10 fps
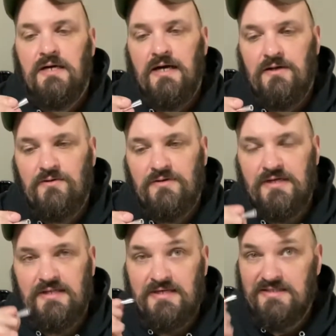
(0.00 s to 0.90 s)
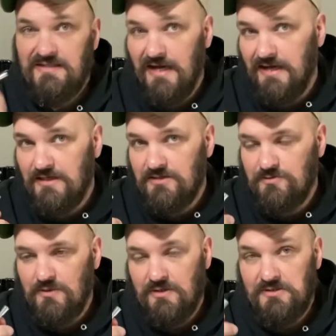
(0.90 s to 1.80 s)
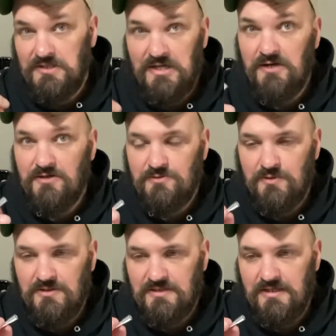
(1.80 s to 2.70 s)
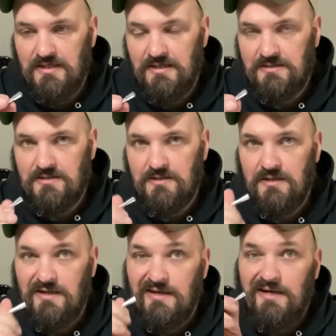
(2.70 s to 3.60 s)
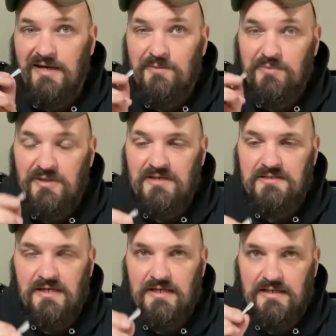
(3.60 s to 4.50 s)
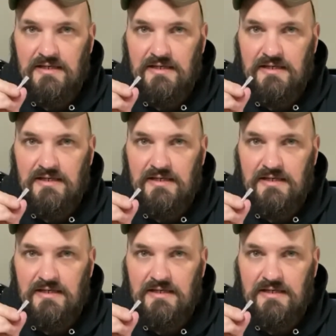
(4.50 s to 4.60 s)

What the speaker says: I don't think they stay in near as well as a hit insert. And plus, like,